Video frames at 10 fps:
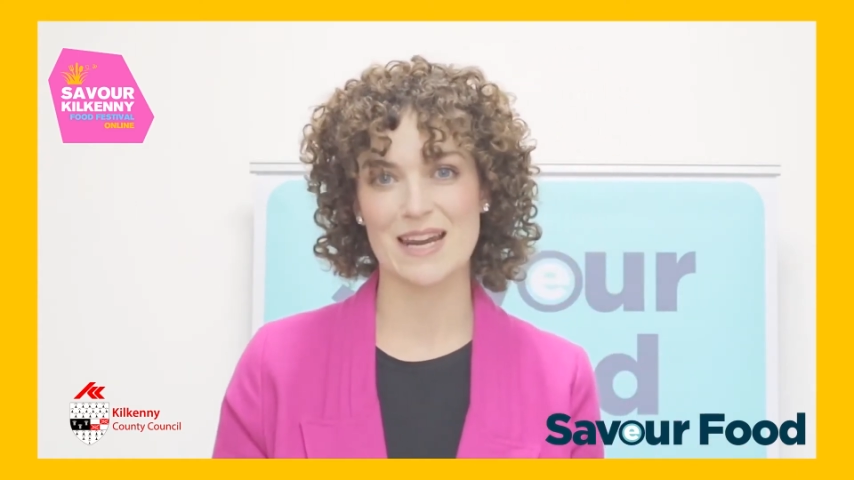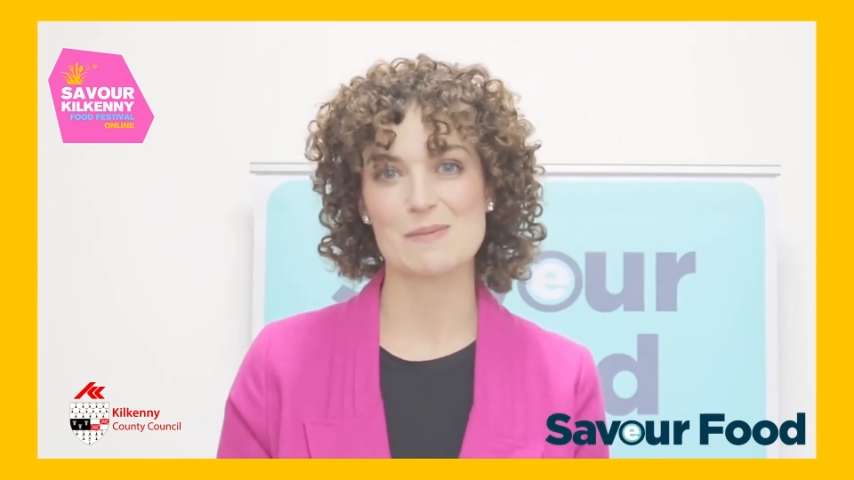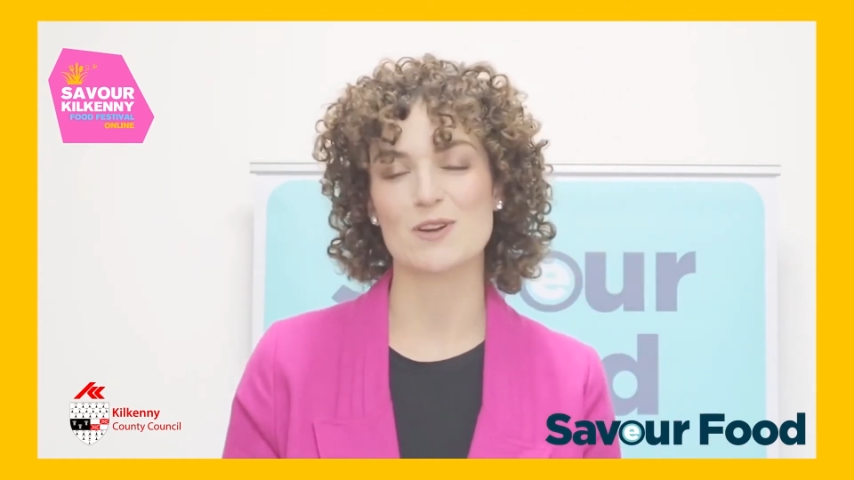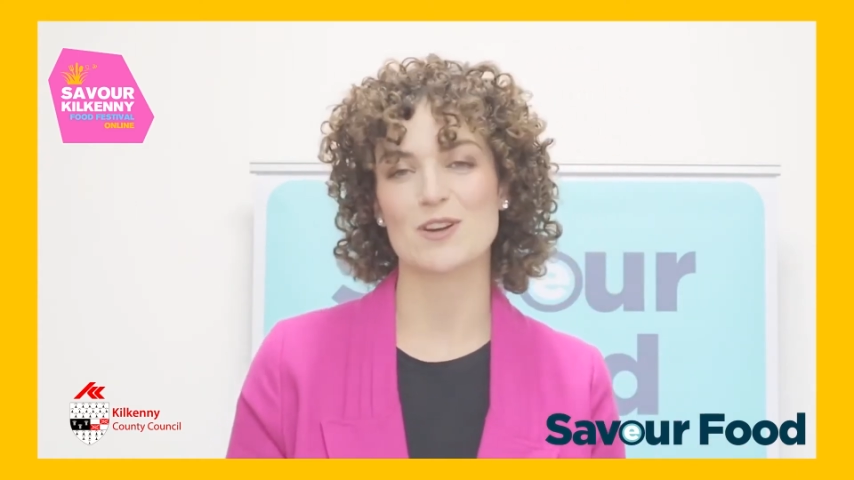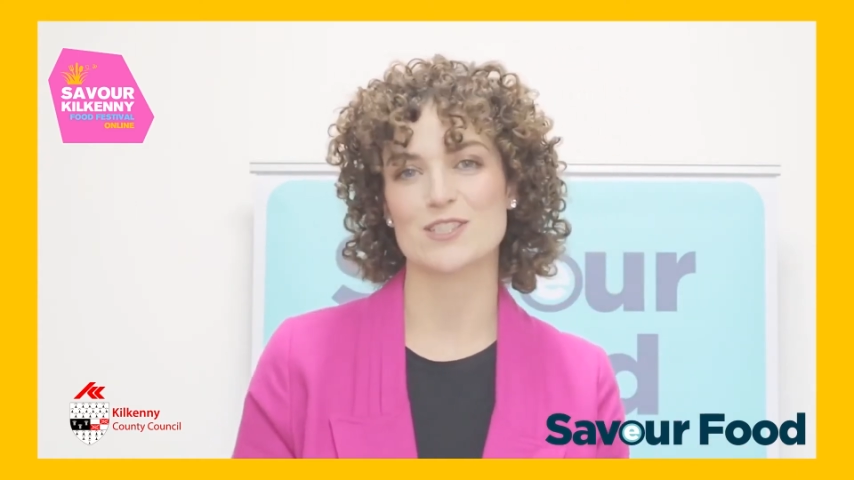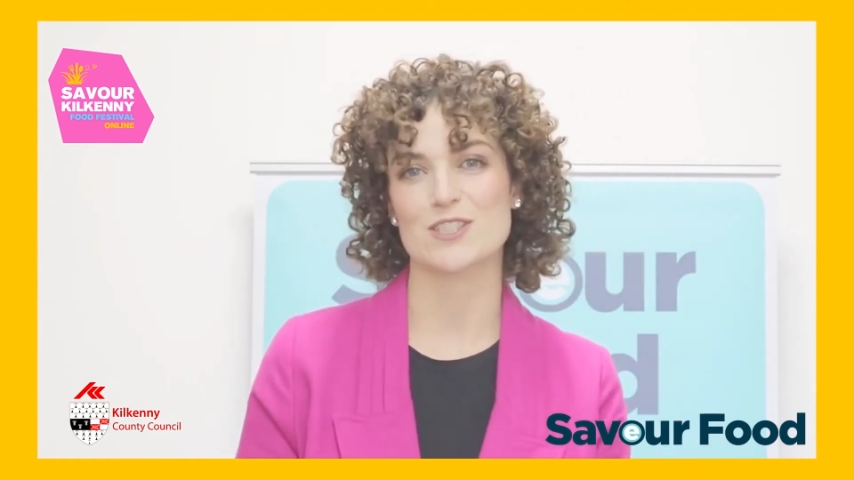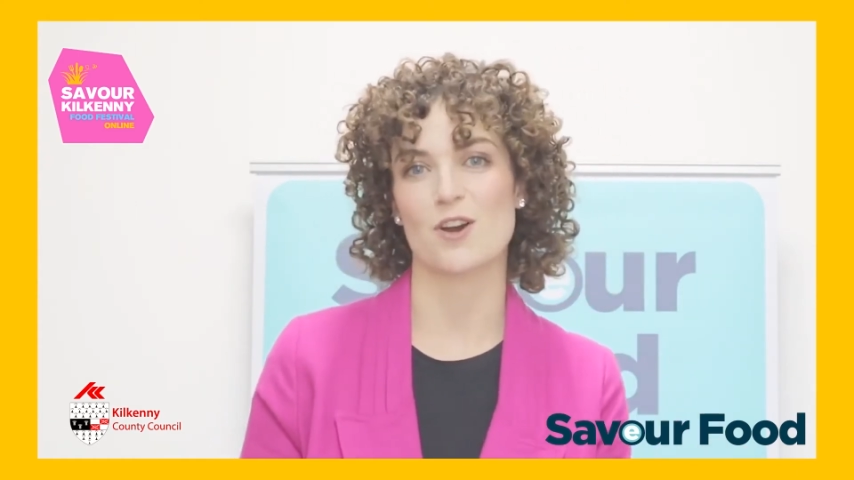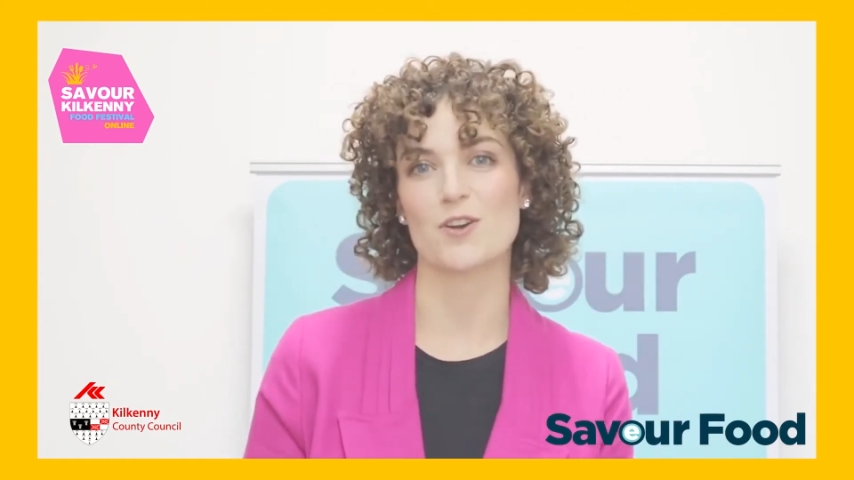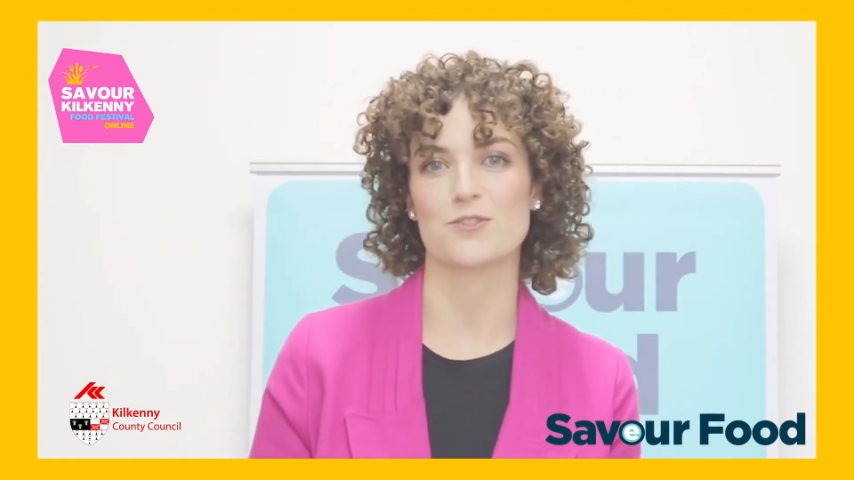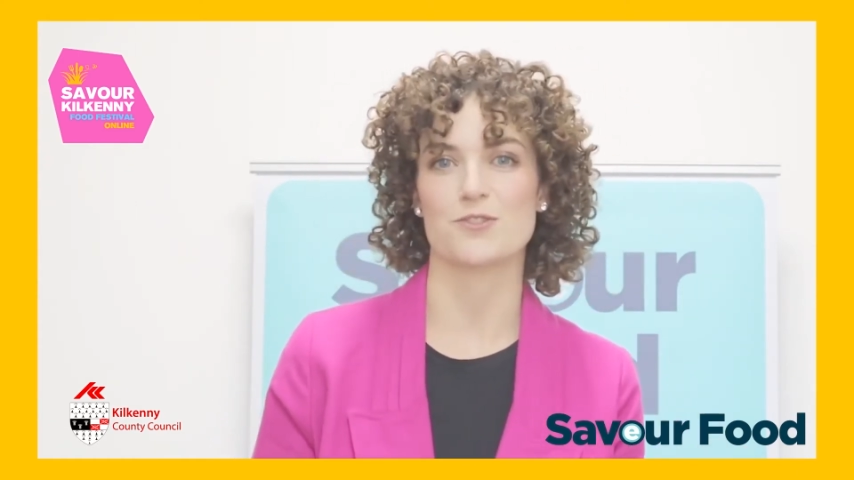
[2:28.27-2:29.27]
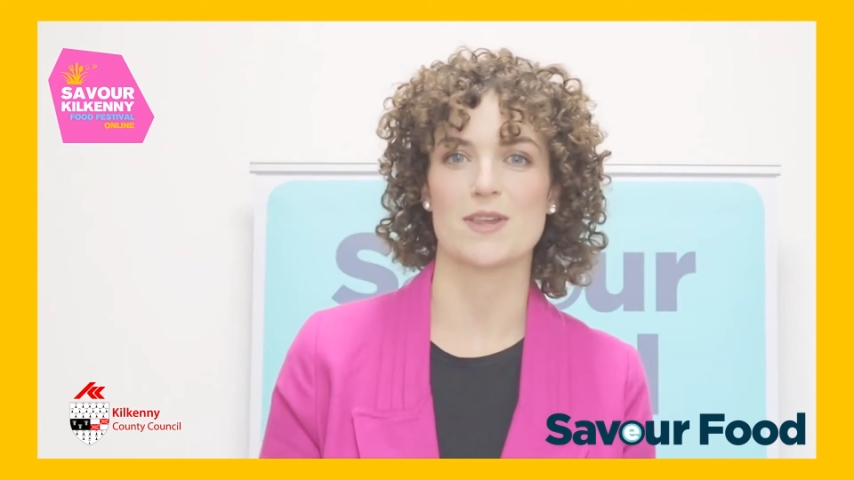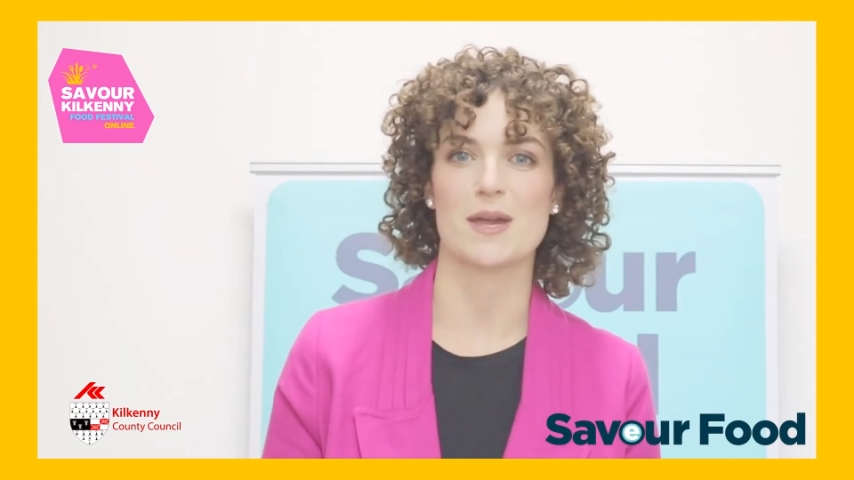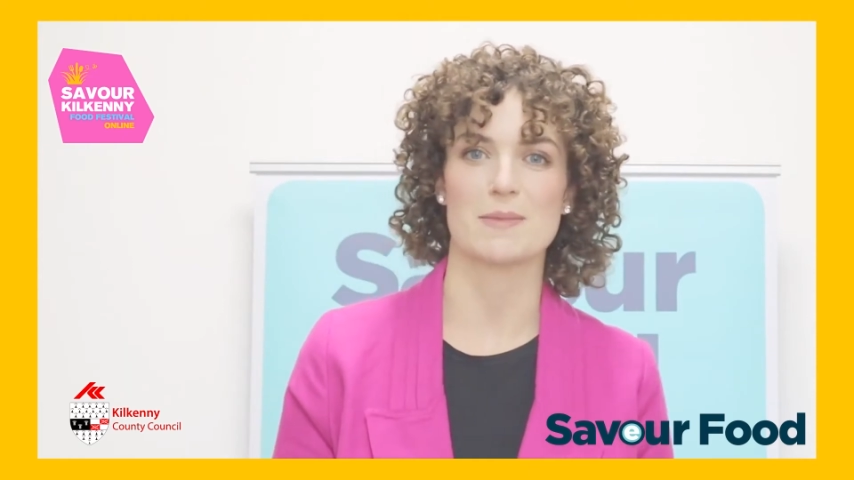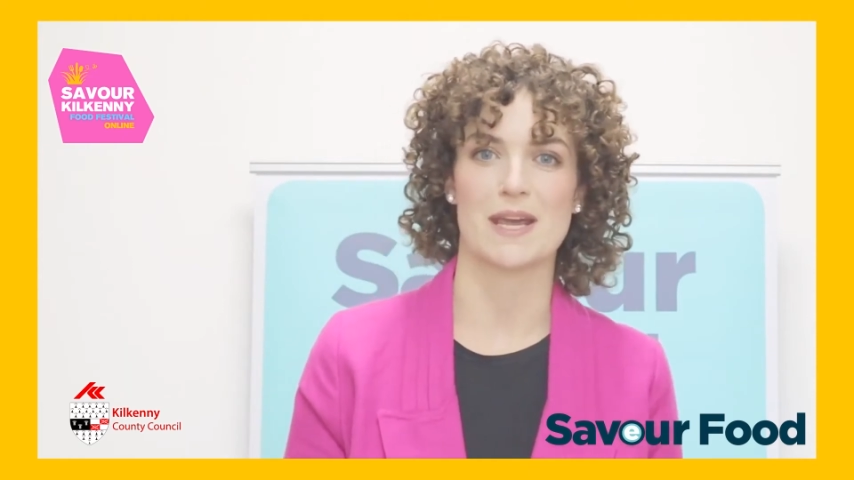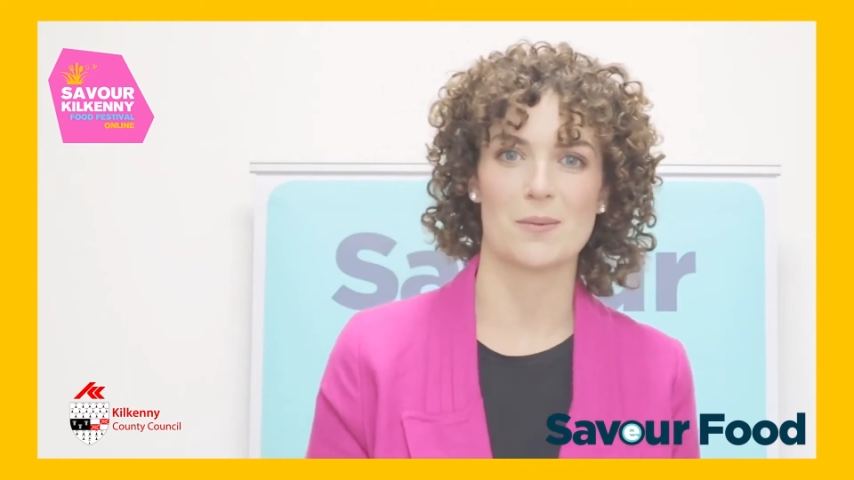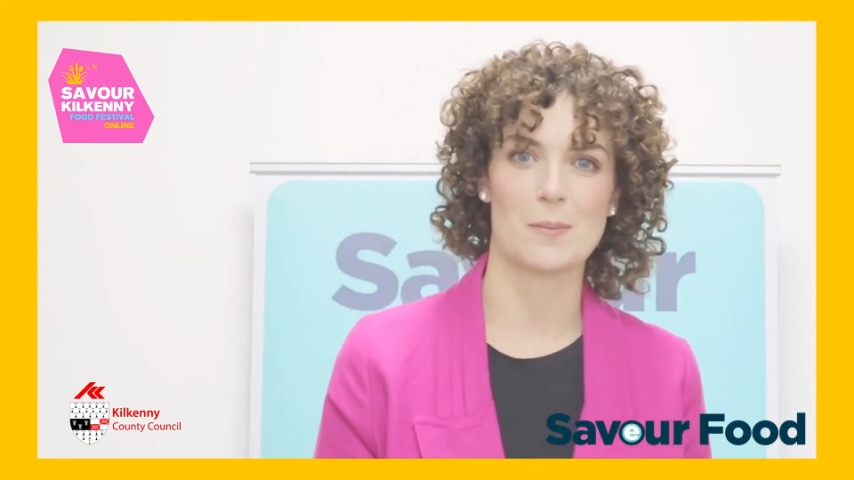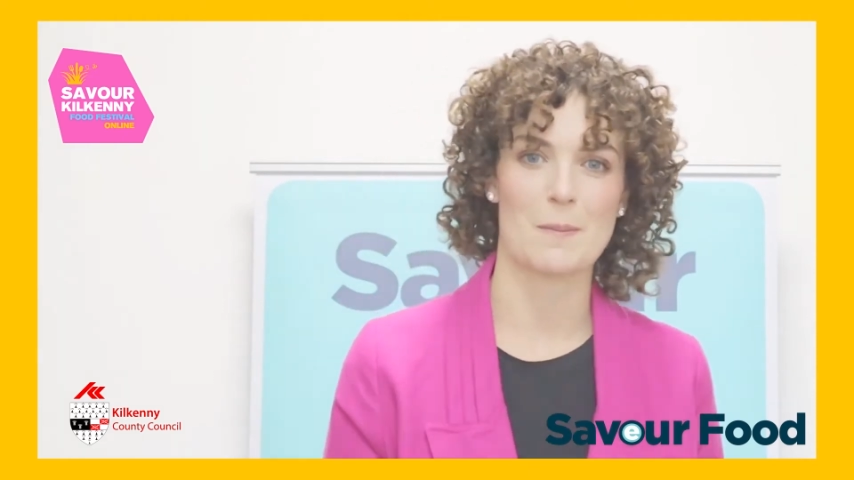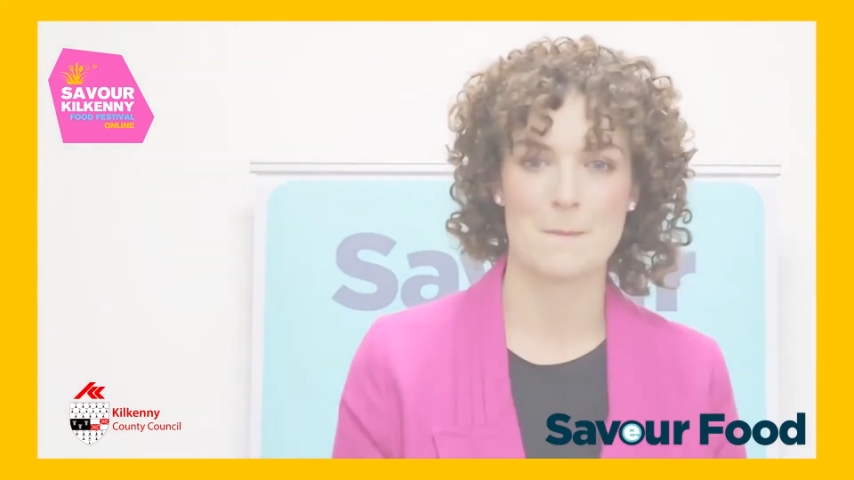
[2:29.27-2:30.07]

and I'm going to talk you through them now.